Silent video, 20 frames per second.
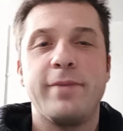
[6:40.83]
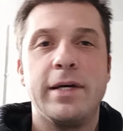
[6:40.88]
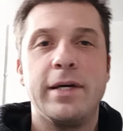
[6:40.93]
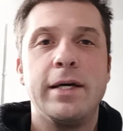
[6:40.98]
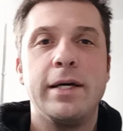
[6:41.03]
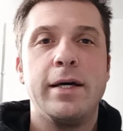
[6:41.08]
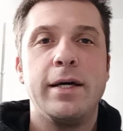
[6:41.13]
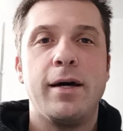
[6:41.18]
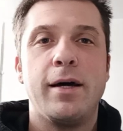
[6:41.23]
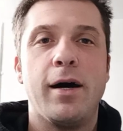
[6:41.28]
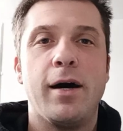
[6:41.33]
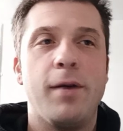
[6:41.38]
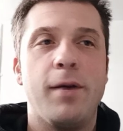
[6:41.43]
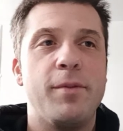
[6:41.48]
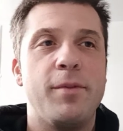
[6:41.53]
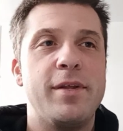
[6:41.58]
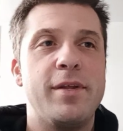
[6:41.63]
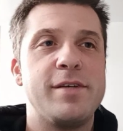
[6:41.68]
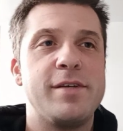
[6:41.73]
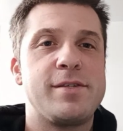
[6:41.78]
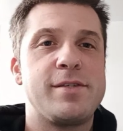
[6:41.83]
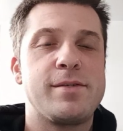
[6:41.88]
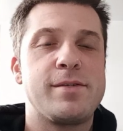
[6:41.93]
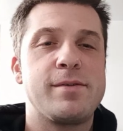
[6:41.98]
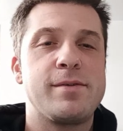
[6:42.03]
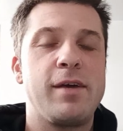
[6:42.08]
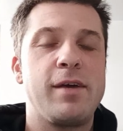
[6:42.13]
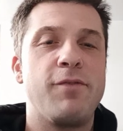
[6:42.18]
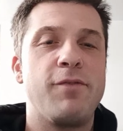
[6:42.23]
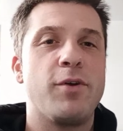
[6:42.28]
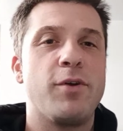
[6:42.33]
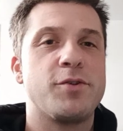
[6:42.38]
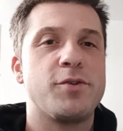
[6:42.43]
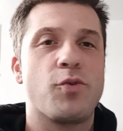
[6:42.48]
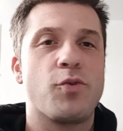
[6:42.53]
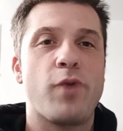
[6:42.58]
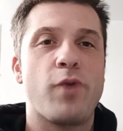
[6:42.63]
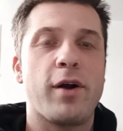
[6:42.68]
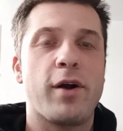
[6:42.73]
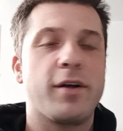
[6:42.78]
And this, even though it's a
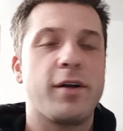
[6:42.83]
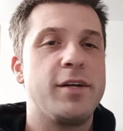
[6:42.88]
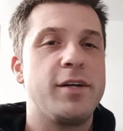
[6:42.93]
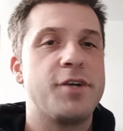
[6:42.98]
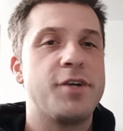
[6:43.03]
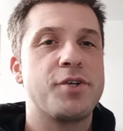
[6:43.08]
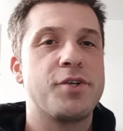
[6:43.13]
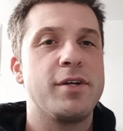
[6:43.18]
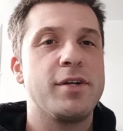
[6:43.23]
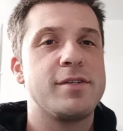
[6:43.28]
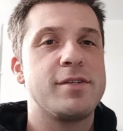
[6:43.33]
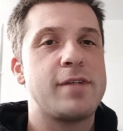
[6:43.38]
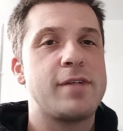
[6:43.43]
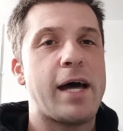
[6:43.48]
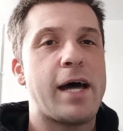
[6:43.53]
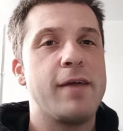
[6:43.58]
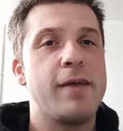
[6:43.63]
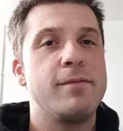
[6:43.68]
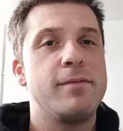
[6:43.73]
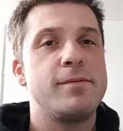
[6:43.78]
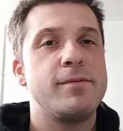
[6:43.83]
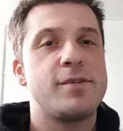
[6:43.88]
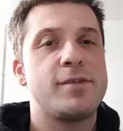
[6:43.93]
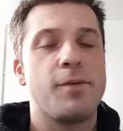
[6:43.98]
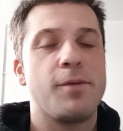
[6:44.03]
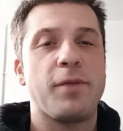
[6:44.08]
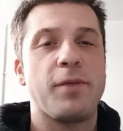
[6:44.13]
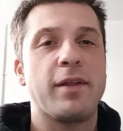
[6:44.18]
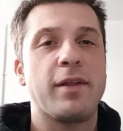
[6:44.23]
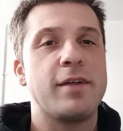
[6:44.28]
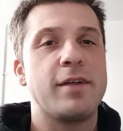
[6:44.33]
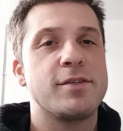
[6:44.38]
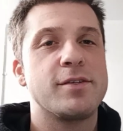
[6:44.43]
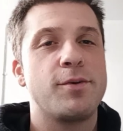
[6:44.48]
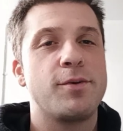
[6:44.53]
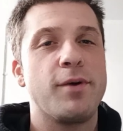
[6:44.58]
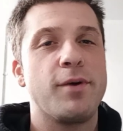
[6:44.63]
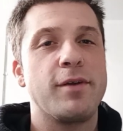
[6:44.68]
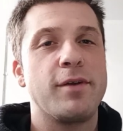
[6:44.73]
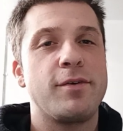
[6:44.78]
rare condition, it's not something that's
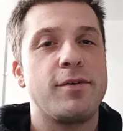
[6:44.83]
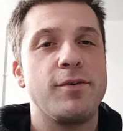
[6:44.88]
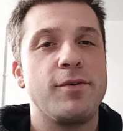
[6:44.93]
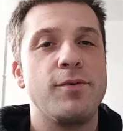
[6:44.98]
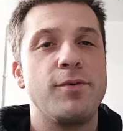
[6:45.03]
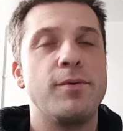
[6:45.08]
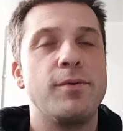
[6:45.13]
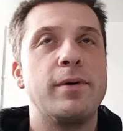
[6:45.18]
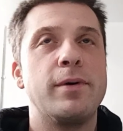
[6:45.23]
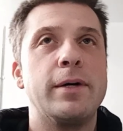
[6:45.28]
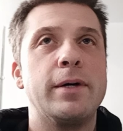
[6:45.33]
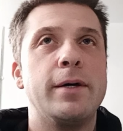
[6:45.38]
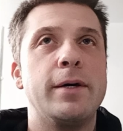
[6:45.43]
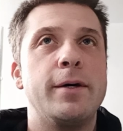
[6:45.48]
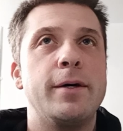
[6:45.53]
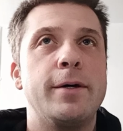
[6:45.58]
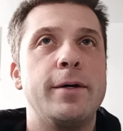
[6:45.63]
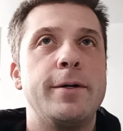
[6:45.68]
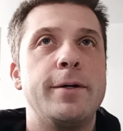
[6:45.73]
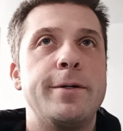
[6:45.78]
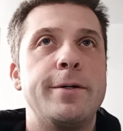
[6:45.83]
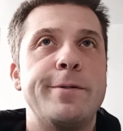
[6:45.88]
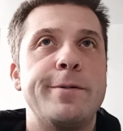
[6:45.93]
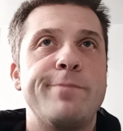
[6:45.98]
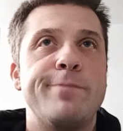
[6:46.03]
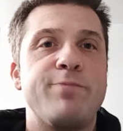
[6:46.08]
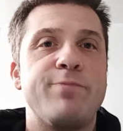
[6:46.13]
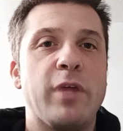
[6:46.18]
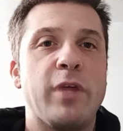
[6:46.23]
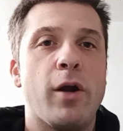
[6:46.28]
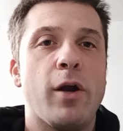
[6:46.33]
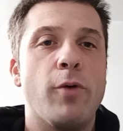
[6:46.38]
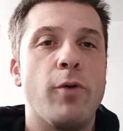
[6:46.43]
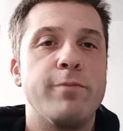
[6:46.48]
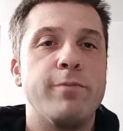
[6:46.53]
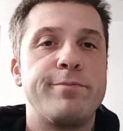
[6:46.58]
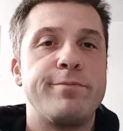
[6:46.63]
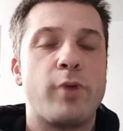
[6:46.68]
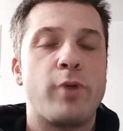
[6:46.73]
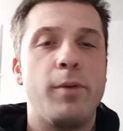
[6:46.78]
going to,
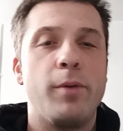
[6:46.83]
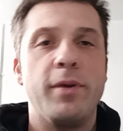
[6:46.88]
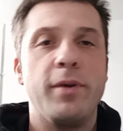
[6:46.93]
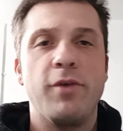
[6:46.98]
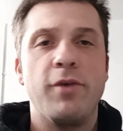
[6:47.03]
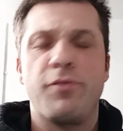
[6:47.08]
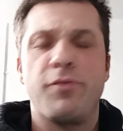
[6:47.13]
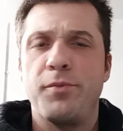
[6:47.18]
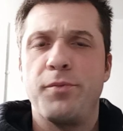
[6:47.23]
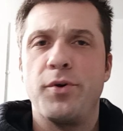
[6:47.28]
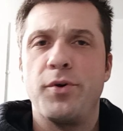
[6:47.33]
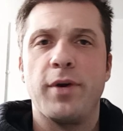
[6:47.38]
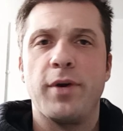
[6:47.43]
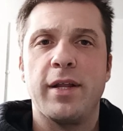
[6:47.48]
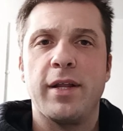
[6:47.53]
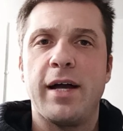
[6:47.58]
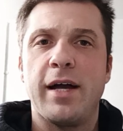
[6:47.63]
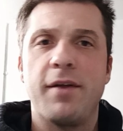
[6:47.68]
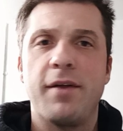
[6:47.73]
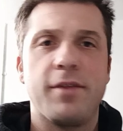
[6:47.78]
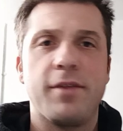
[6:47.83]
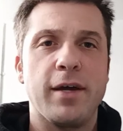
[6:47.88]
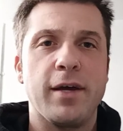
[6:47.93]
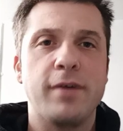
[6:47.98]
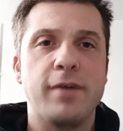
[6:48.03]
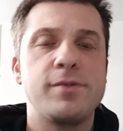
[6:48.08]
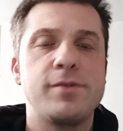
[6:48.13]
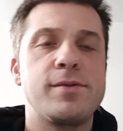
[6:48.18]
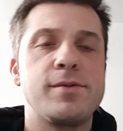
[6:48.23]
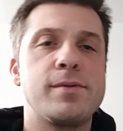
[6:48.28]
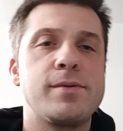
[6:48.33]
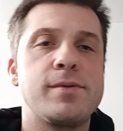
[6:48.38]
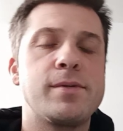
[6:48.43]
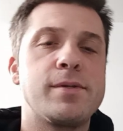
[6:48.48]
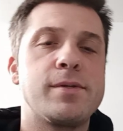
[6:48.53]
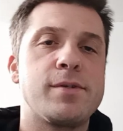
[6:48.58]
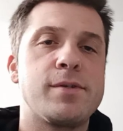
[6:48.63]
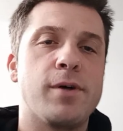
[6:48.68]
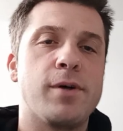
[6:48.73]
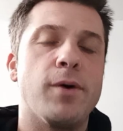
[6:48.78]
prohibit you from doing a lot of things.
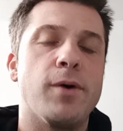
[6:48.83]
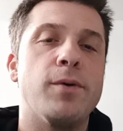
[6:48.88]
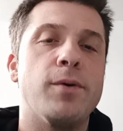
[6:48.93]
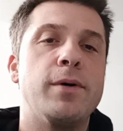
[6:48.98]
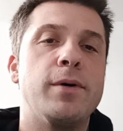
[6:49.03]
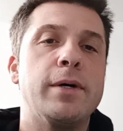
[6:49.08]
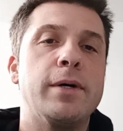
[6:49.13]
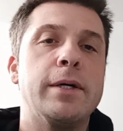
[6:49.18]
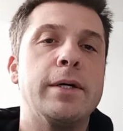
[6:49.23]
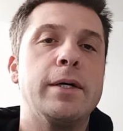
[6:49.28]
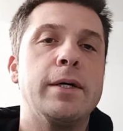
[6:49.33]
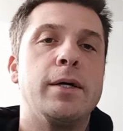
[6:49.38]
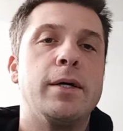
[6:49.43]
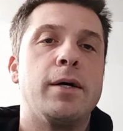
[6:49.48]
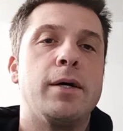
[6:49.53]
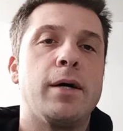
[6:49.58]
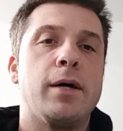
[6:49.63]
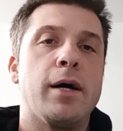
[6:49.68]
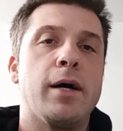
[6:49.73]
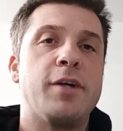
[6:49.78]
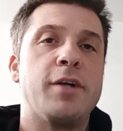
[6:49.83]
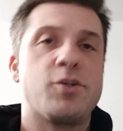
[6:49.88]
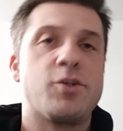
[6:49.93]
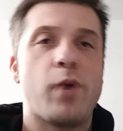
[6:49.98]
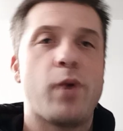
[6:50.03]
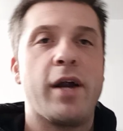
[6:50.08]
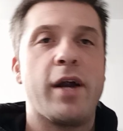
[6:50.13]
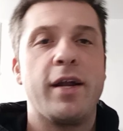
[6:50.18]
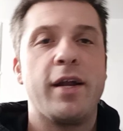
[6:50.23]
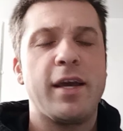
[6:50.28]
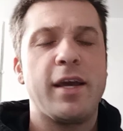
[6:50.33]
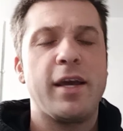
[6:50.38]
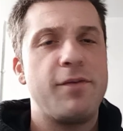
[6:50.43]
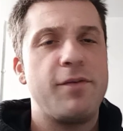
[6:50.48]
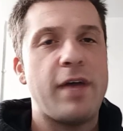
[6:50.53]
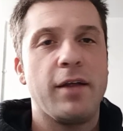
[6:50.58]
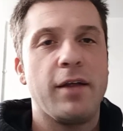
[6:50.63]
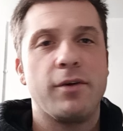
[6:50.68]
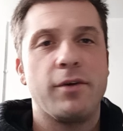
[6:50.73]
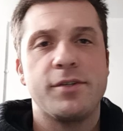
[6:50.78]
So I just wanted to give that
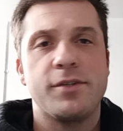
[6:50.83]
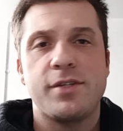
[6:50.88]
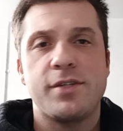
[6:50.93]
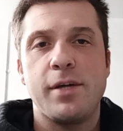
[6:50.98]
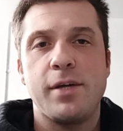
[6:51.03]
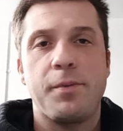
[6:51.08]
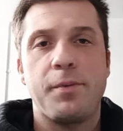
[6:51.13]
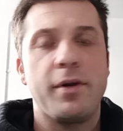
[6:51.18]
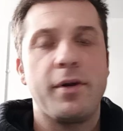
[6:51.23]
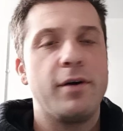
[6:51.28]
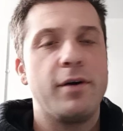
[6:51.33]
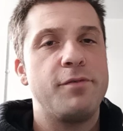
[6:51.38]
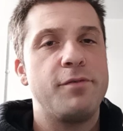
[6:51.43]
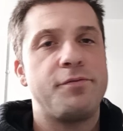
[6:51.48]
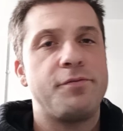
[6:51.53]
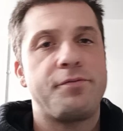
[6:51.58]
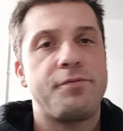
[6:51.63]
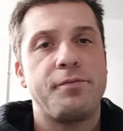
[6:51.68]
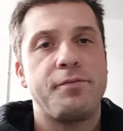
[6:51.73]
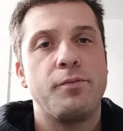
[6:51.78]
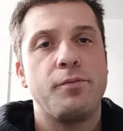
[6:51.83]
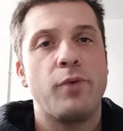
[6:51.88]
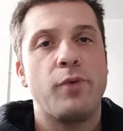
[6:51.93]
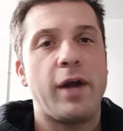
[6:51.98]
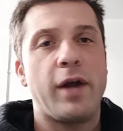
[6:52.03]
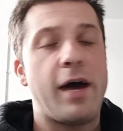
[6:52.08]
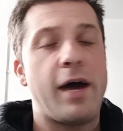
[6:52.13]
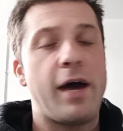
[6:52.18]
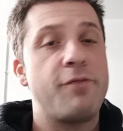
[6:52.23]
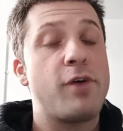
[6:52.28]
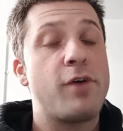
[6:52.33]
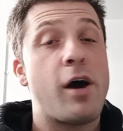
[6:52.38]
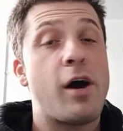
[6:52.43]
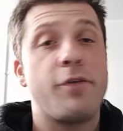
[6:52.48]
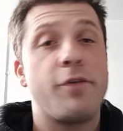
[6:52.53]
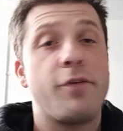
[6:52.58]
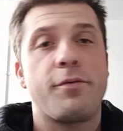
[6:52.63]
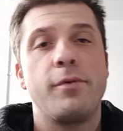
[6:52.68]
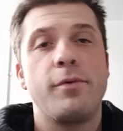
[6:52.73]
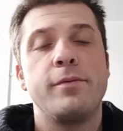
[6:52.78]
little snippet of what I've gone through.